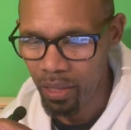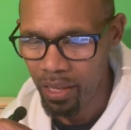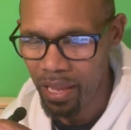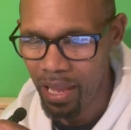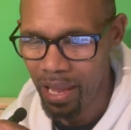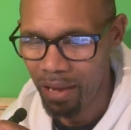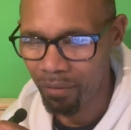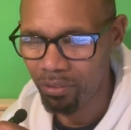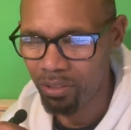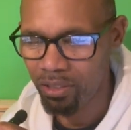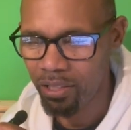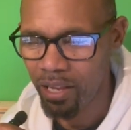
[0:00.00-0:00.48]

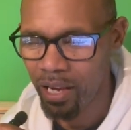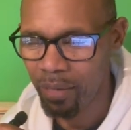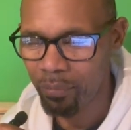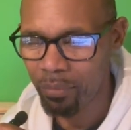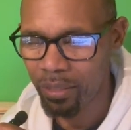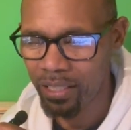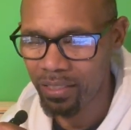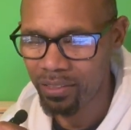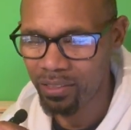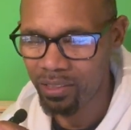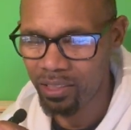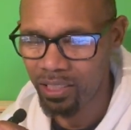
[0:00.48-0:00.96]
every time
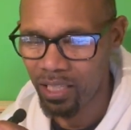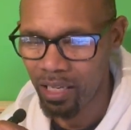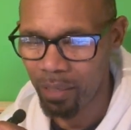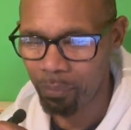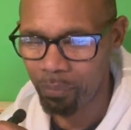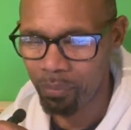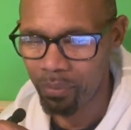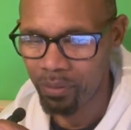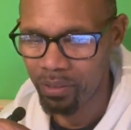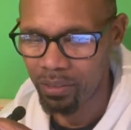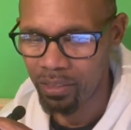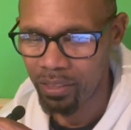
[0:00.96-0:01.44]
they
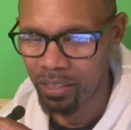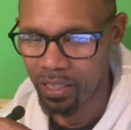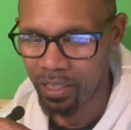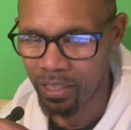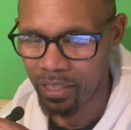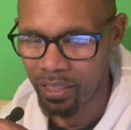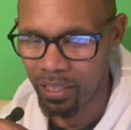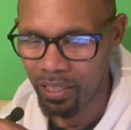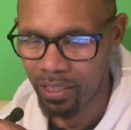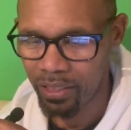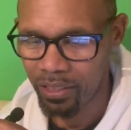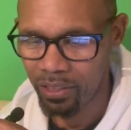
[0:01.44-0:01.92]
stop
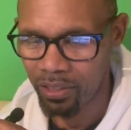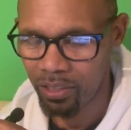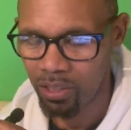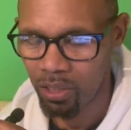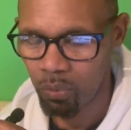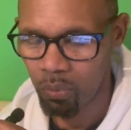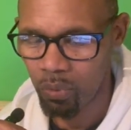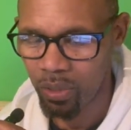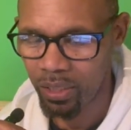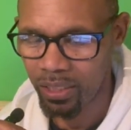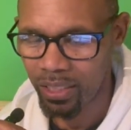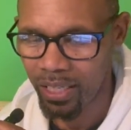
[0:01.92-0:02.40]
and, like,
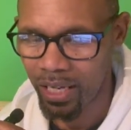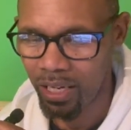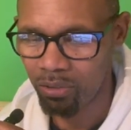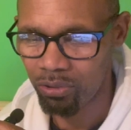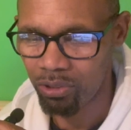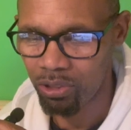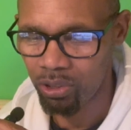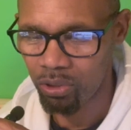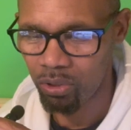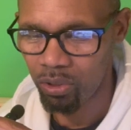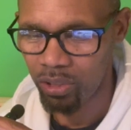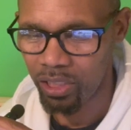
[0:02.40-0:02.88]
no one
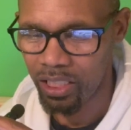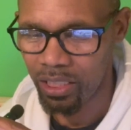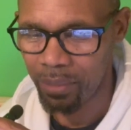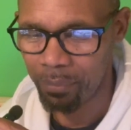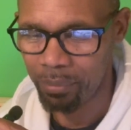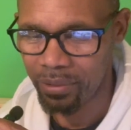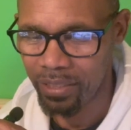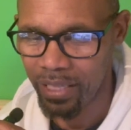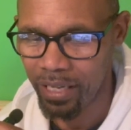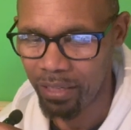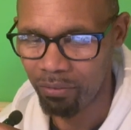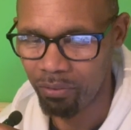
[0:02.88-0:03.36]
counters or
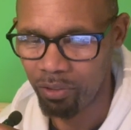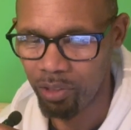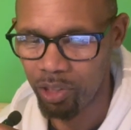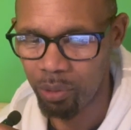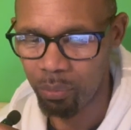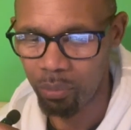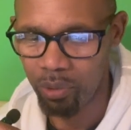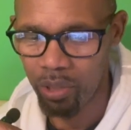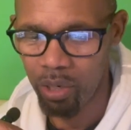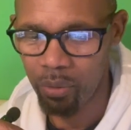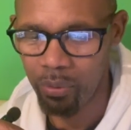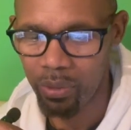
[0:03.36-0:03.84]
keeps that
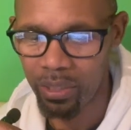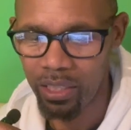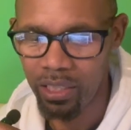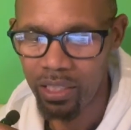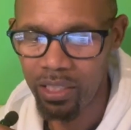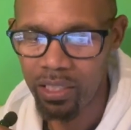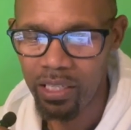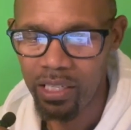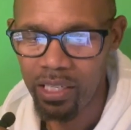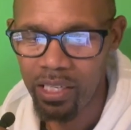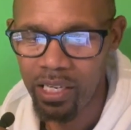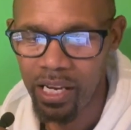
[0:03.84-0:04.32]
rhythm going,
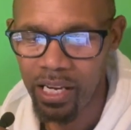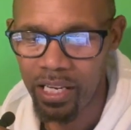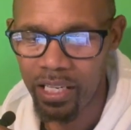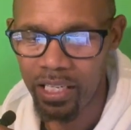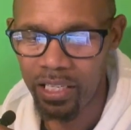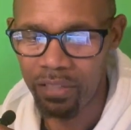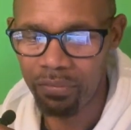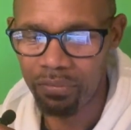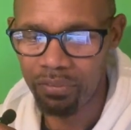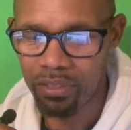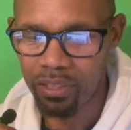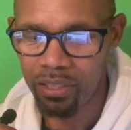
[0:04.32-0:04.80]
it
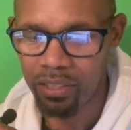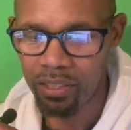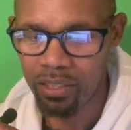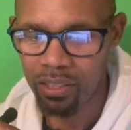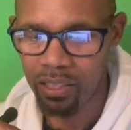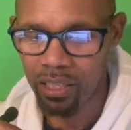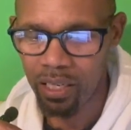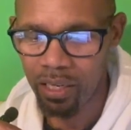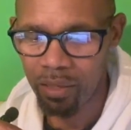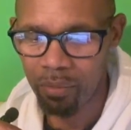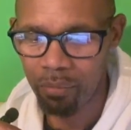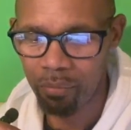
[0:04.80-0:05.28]
gives
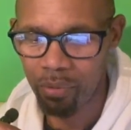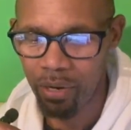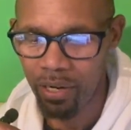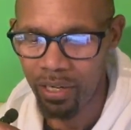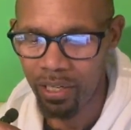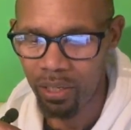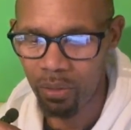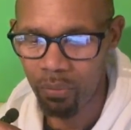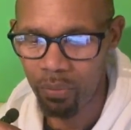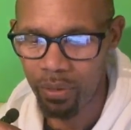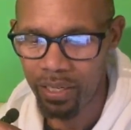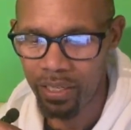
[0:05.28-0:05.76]
the
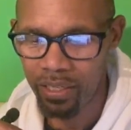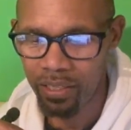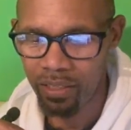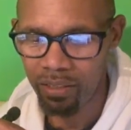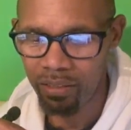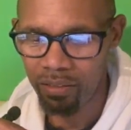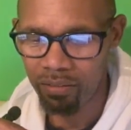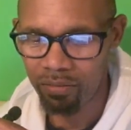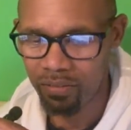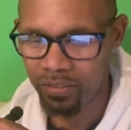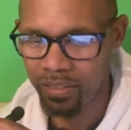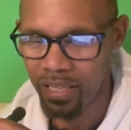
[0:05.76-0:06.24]
breakaway
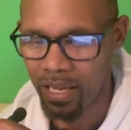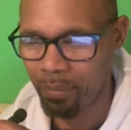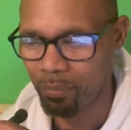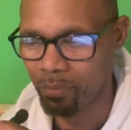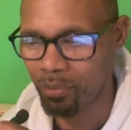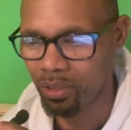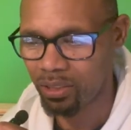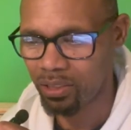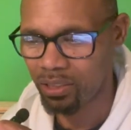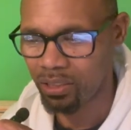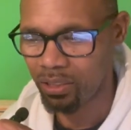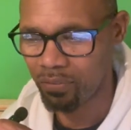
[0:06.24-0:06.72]
that
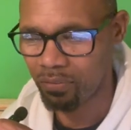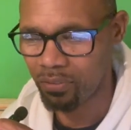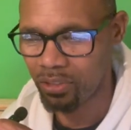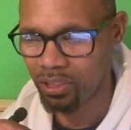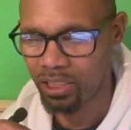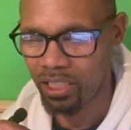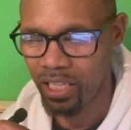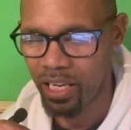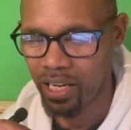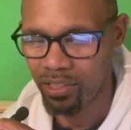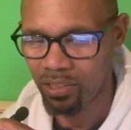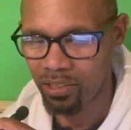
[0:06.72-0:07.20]
much of a
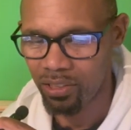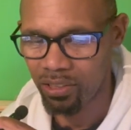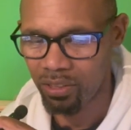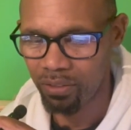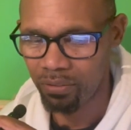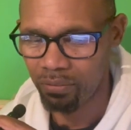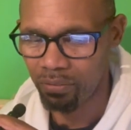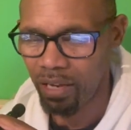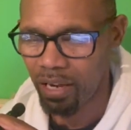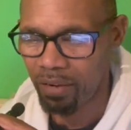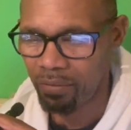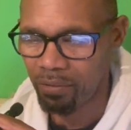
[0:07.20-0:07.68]
chance of
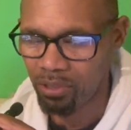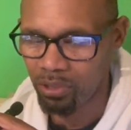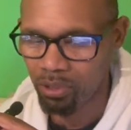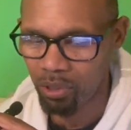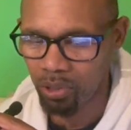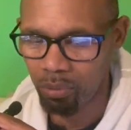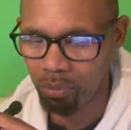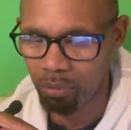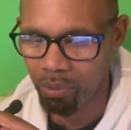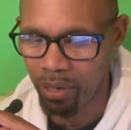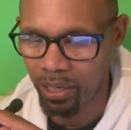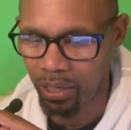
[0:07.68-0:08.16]
surviving. So
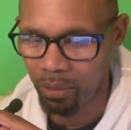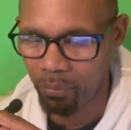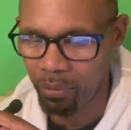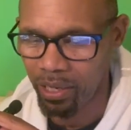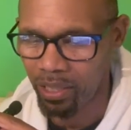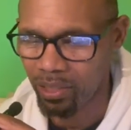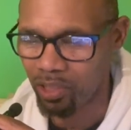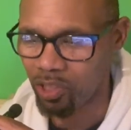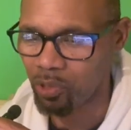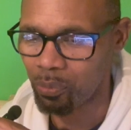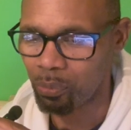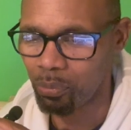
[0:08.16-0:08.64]
the breakaway
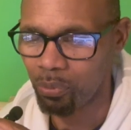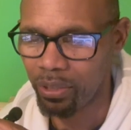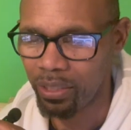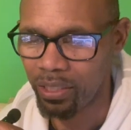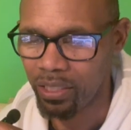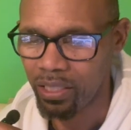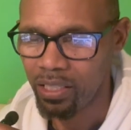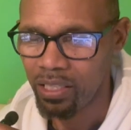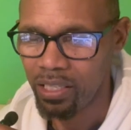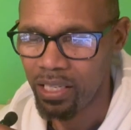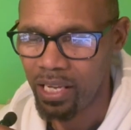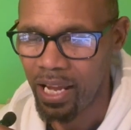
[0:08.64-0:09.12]
at this point
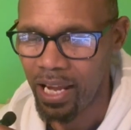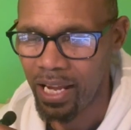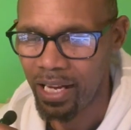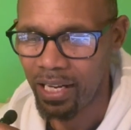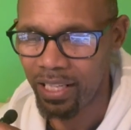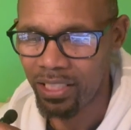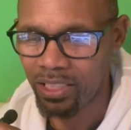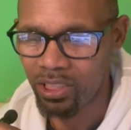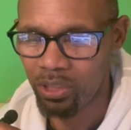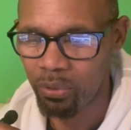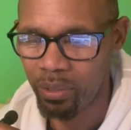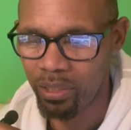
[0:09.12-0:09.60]
at
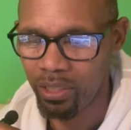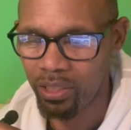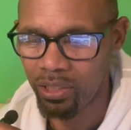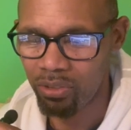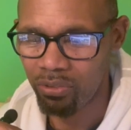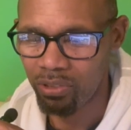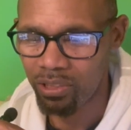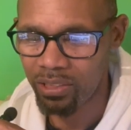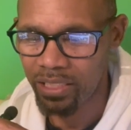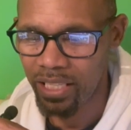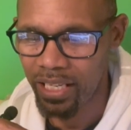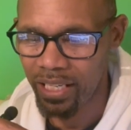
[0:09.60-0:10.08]
like
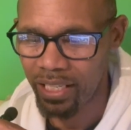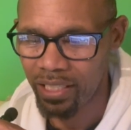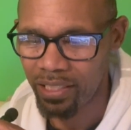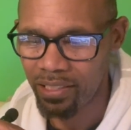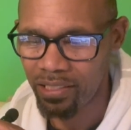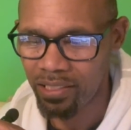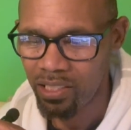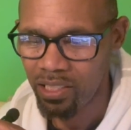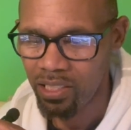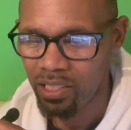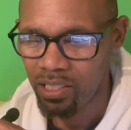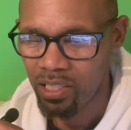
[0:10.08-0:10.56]
23
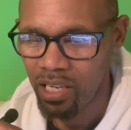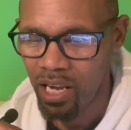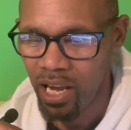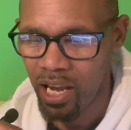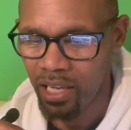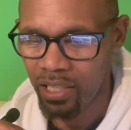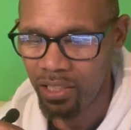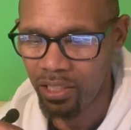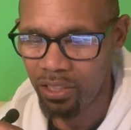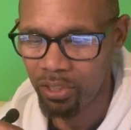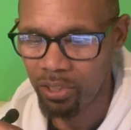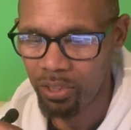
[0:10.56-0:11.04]
seconds,
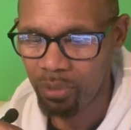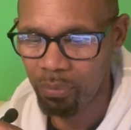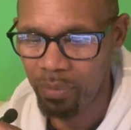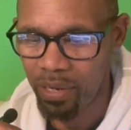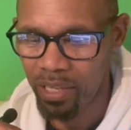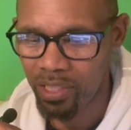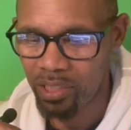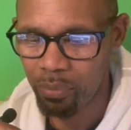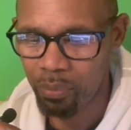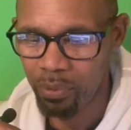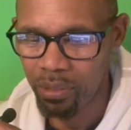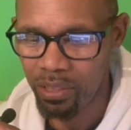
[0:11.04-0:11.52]
and there's
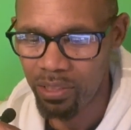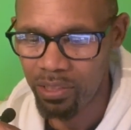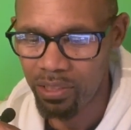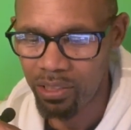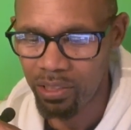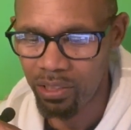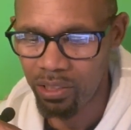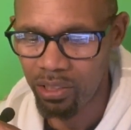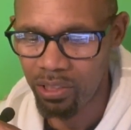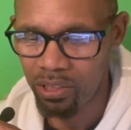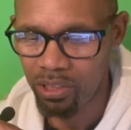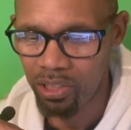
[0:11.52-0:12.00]
Matt
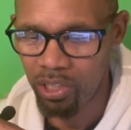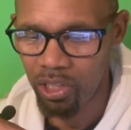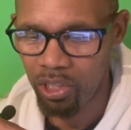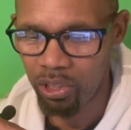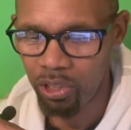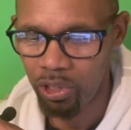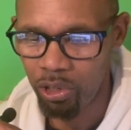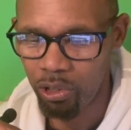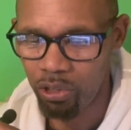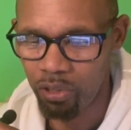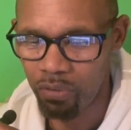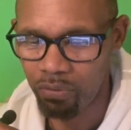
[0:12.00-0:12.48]
Peterson,
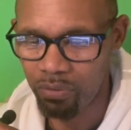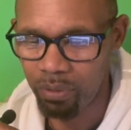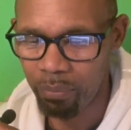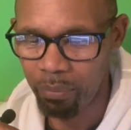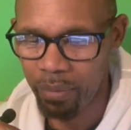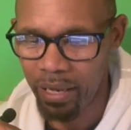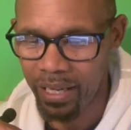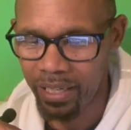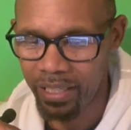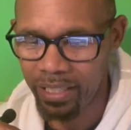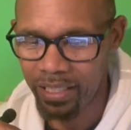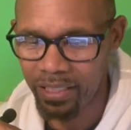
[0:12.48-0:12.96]
going off the
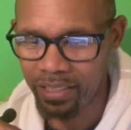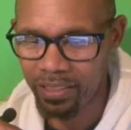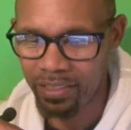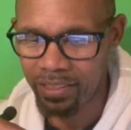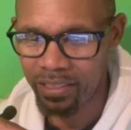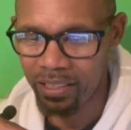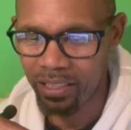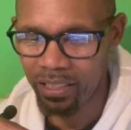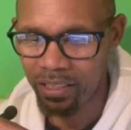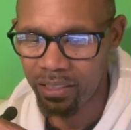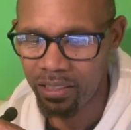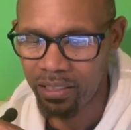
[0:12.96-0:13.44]
back. He's
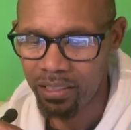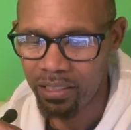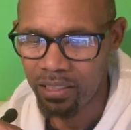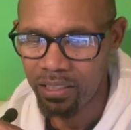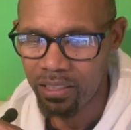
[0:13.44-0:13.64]
done,